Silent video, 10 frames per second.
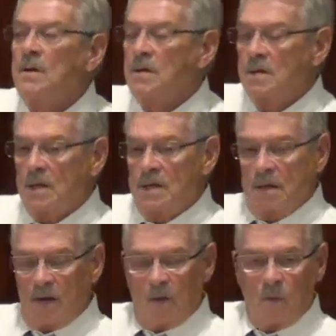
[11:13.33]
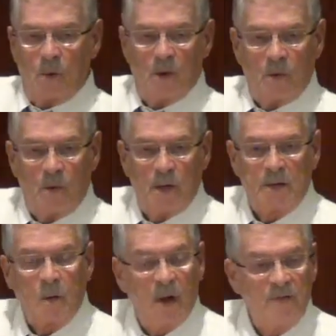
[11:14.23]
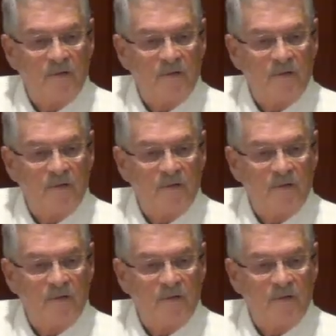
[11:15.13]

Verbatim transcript: the uh, running away